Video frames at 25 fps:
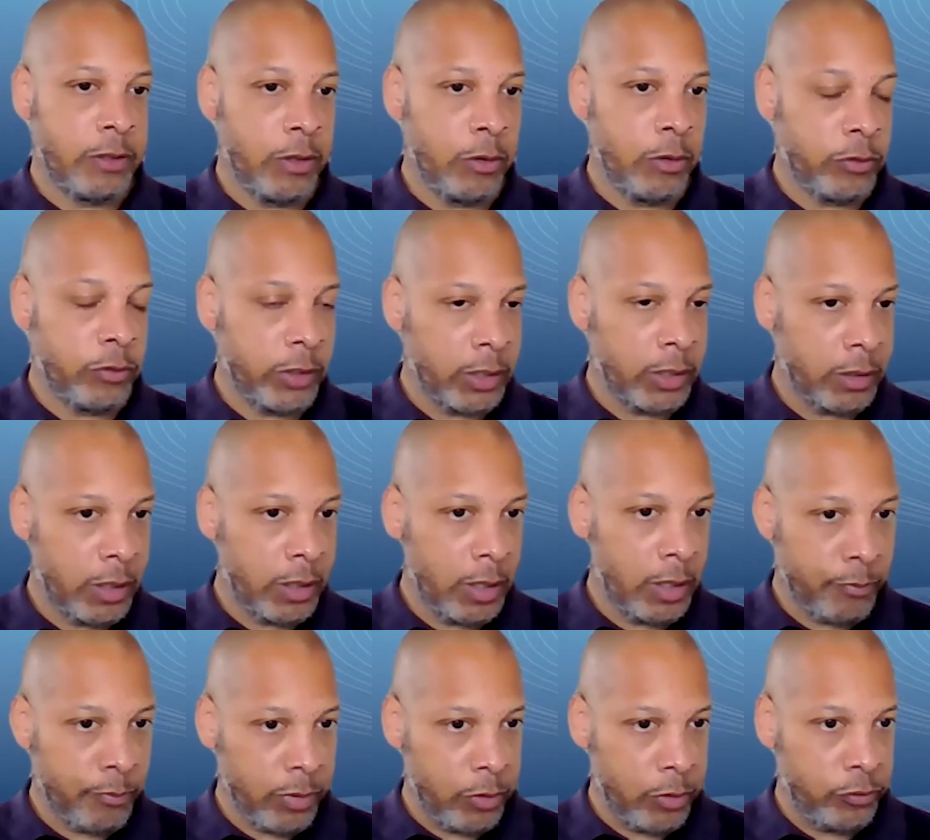using
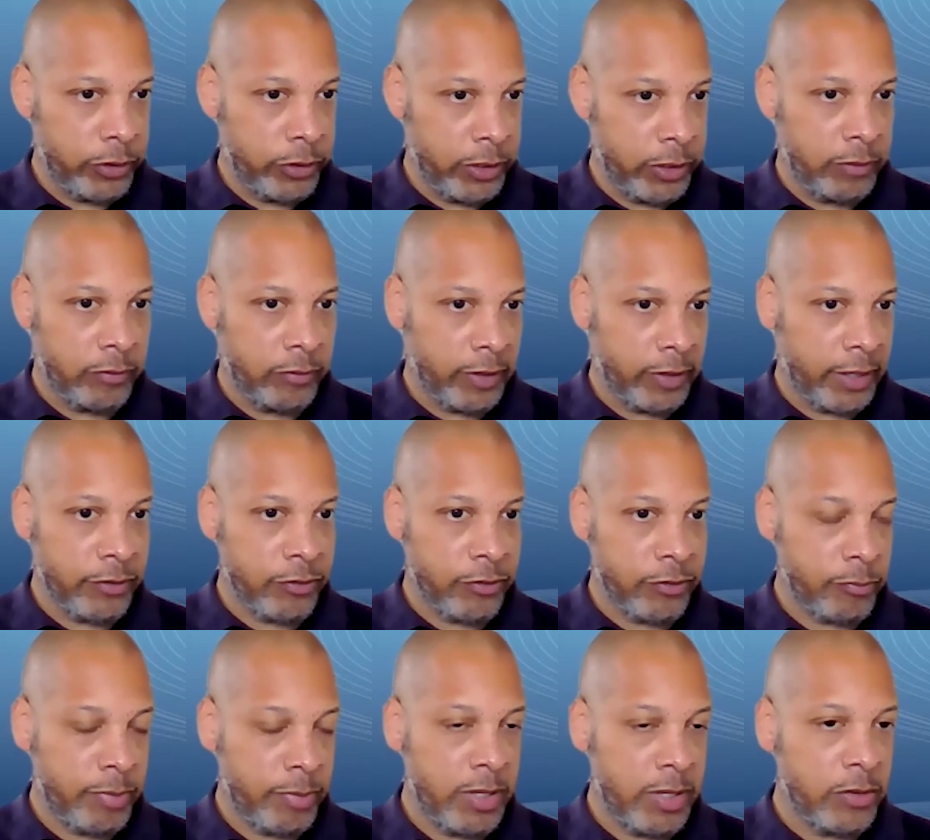a protein
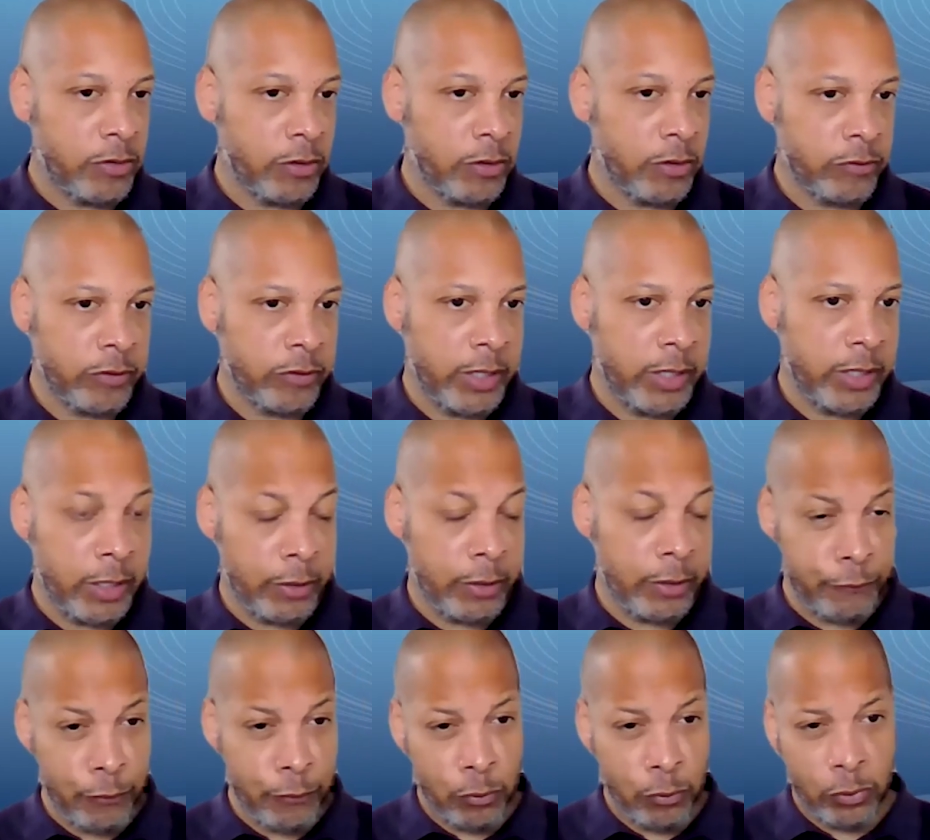test,
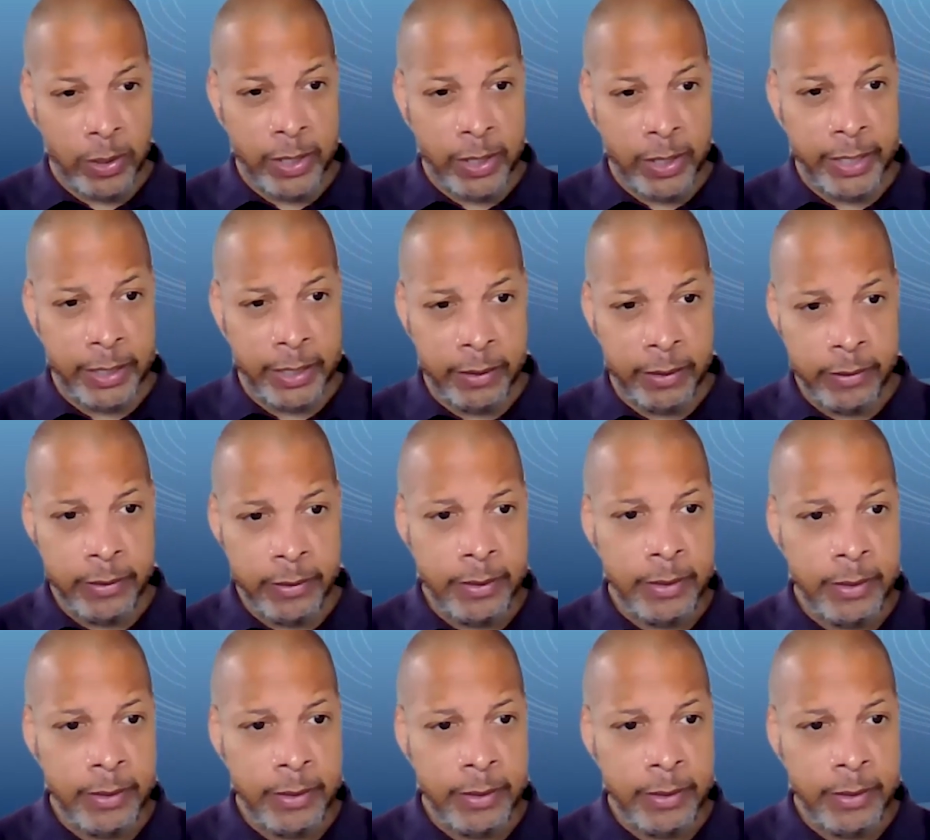p16ink4a,